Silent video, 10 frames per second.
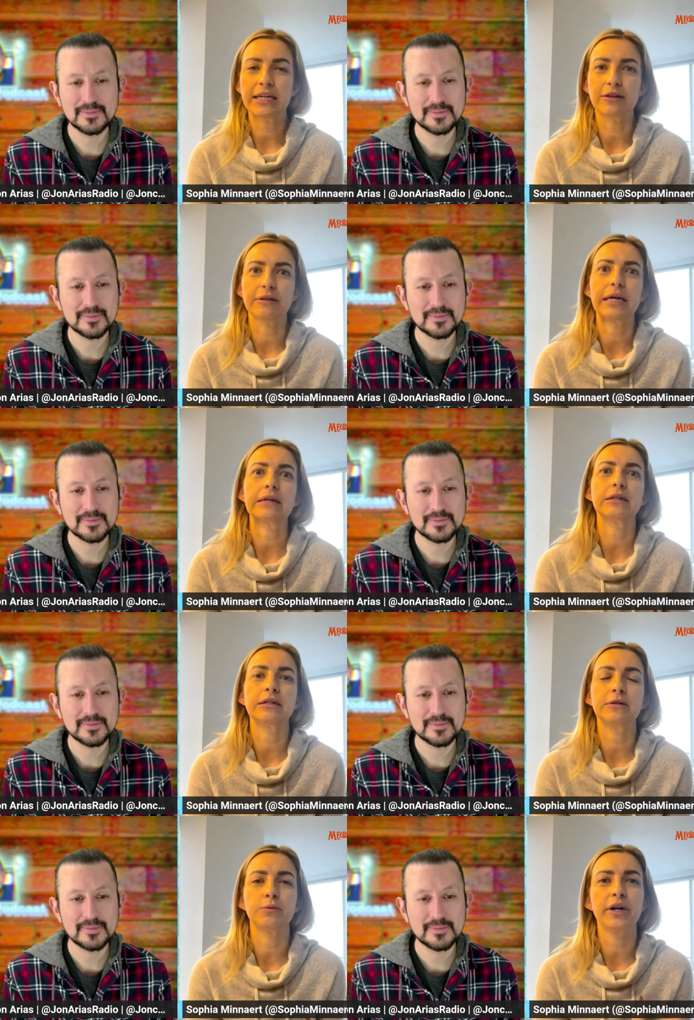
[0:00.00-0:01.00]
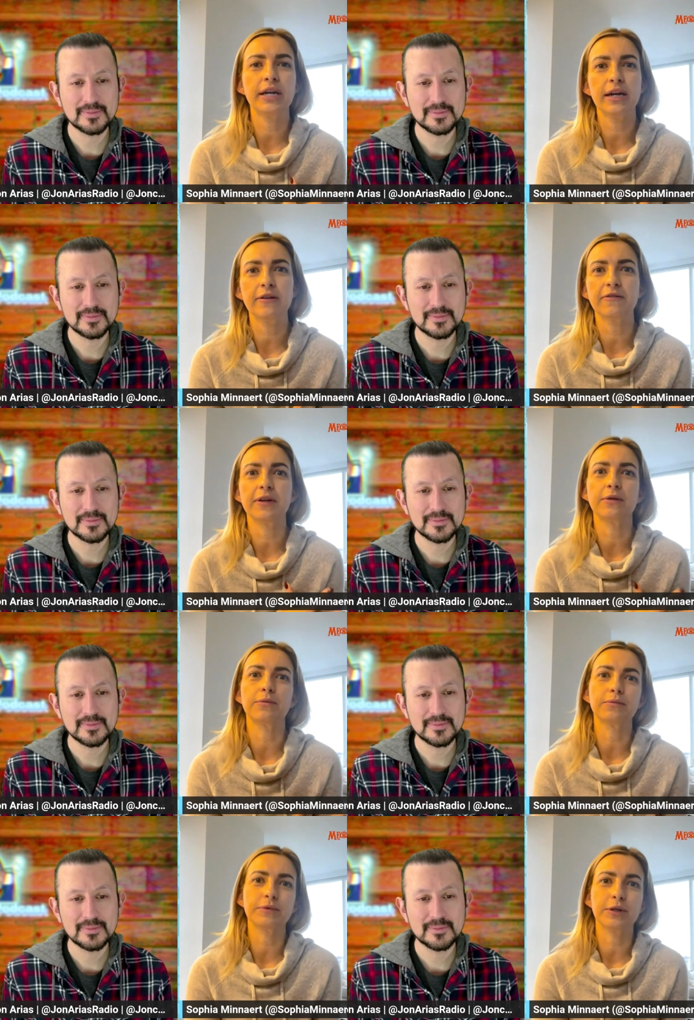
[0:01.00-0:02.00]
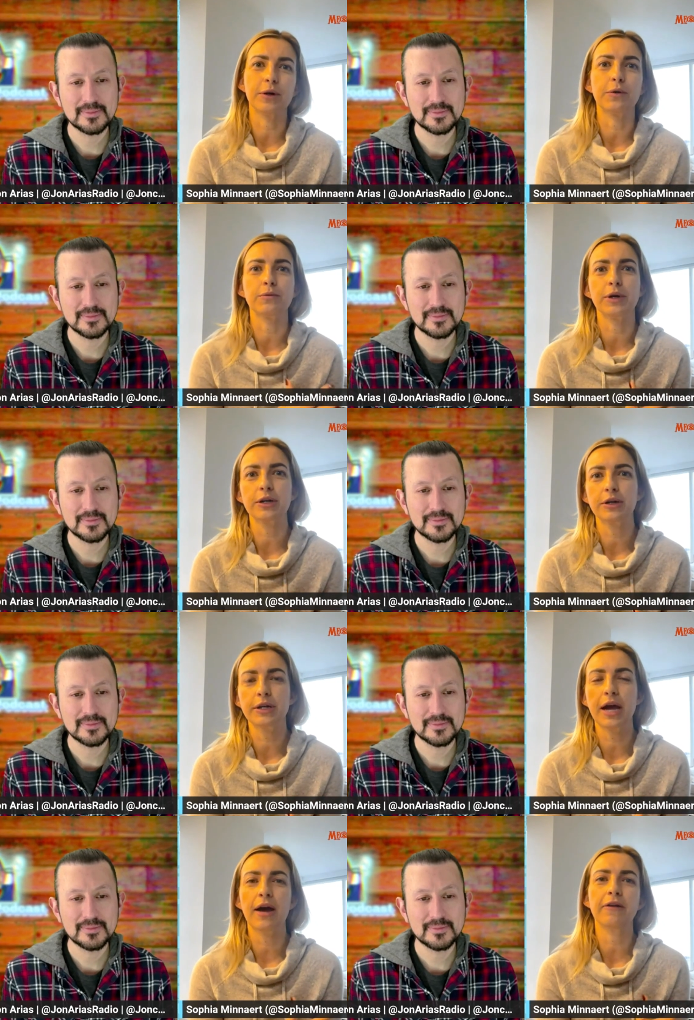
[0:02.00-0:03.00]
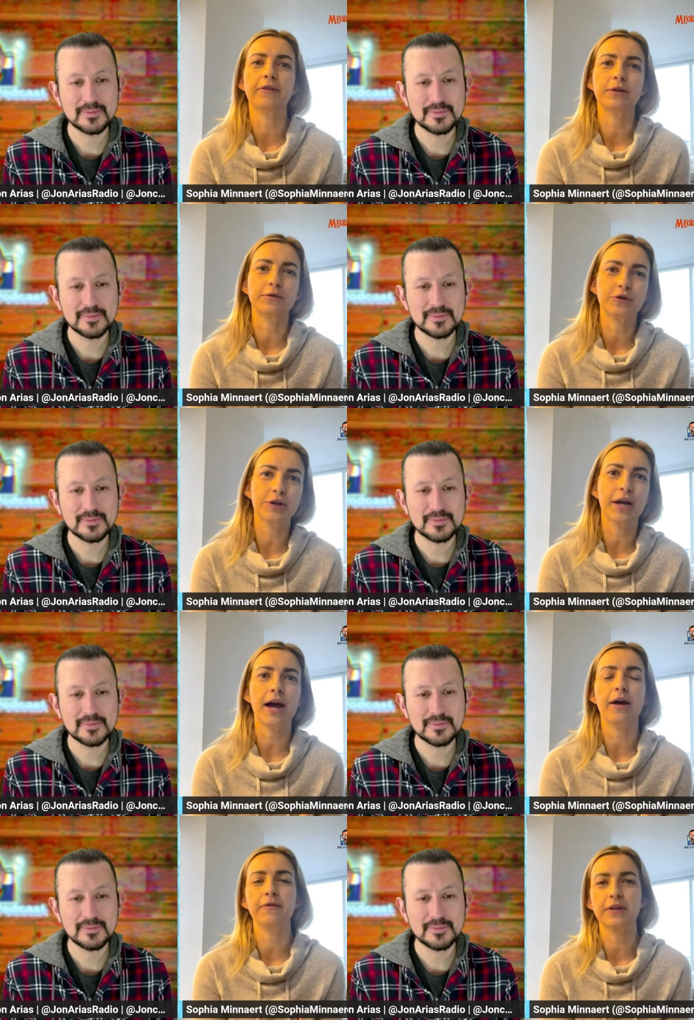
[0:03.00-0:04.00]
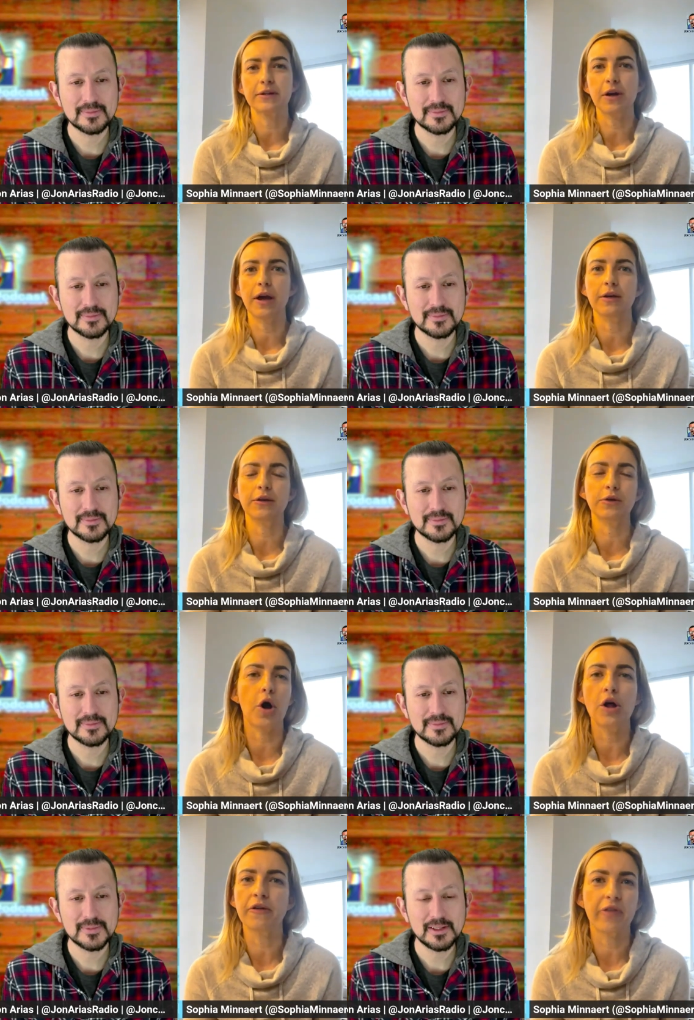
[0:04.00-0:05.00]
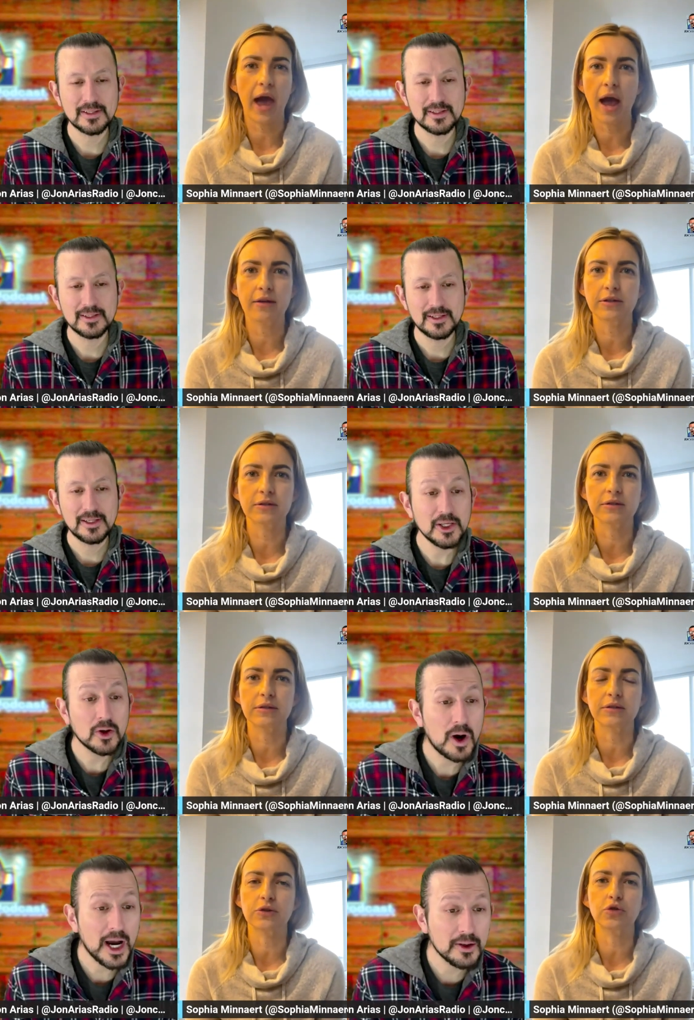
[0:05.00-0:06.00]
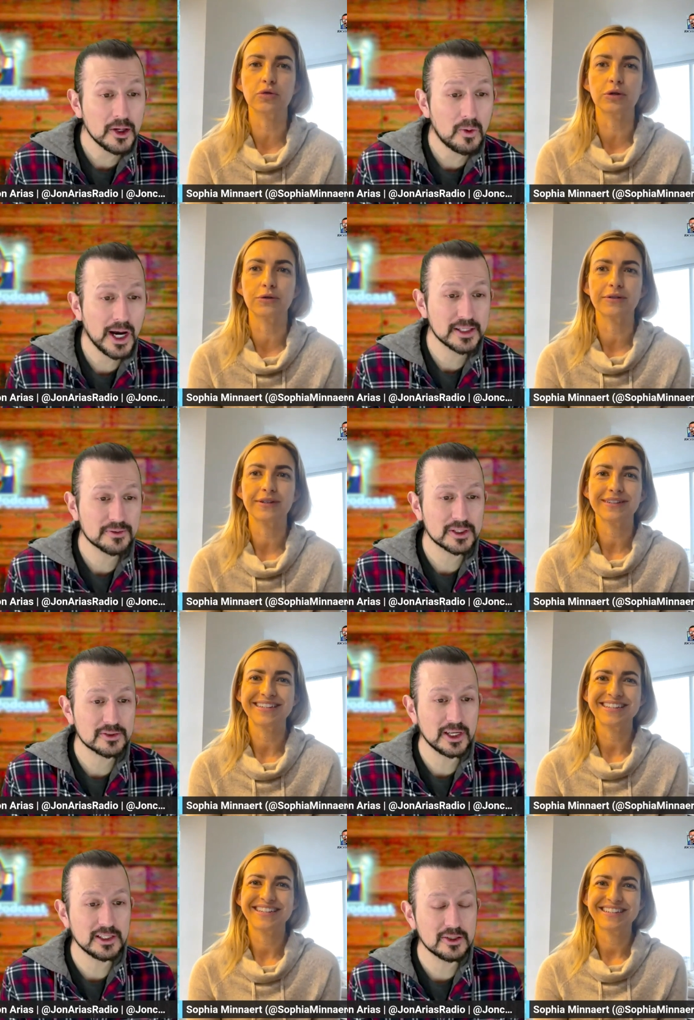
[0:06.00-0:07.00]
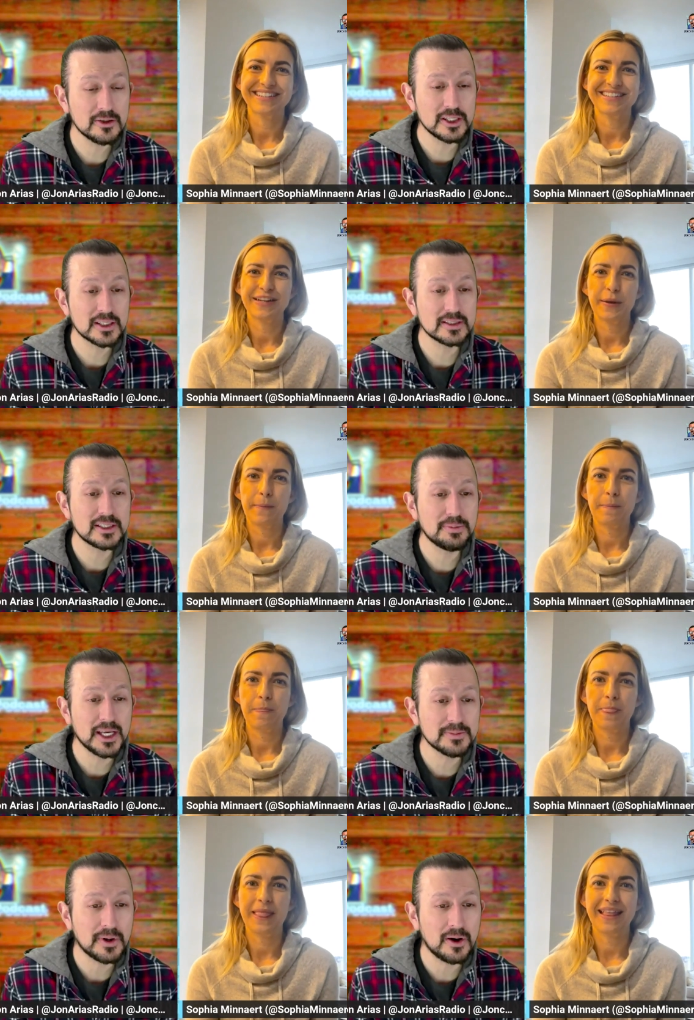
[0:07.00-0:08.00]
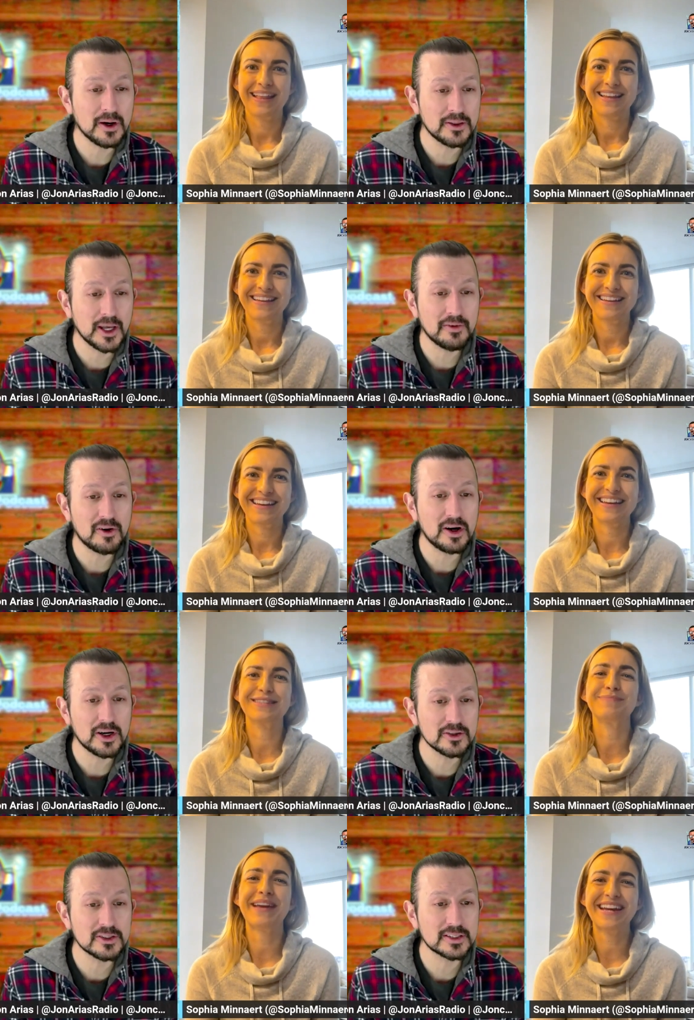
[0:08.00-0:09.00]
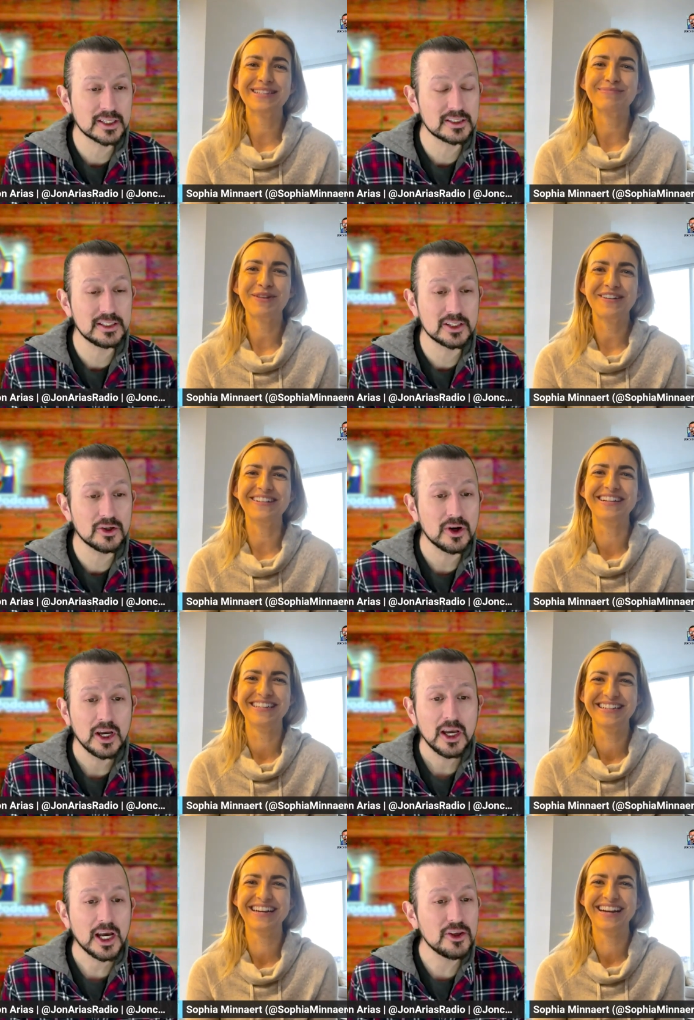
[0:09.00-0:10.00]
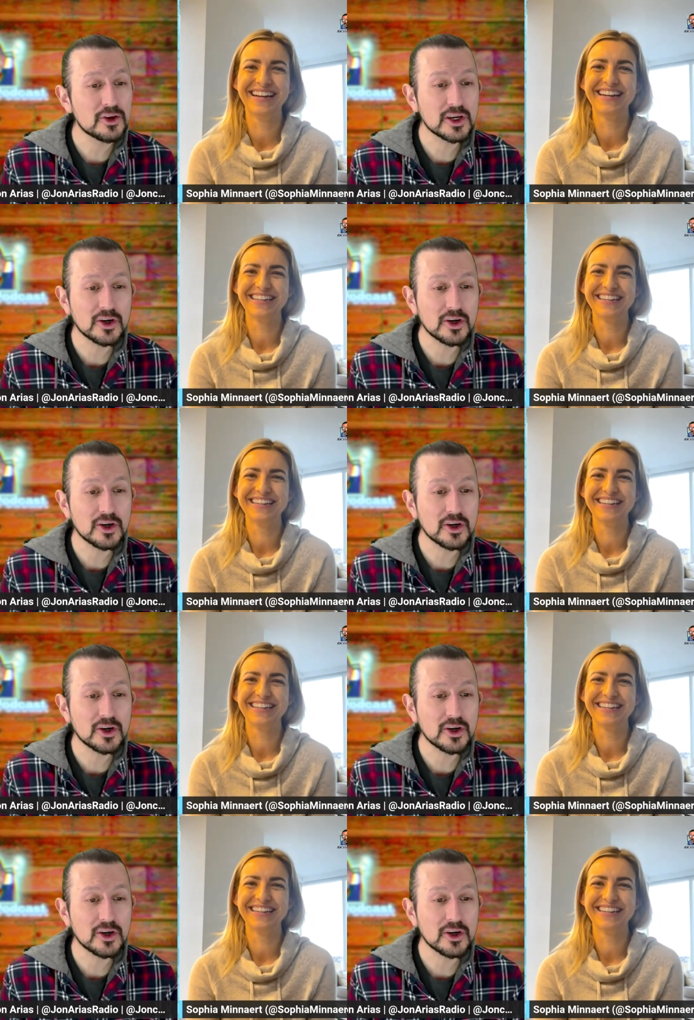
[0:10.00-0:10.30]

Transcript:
Speaker 1: And you're like, oh, what if? And you know what could have and should have and you know all of that it's, you
Speaker 2: know why you know why it's frustrating too it's because it's baseball and they have 162 and you can go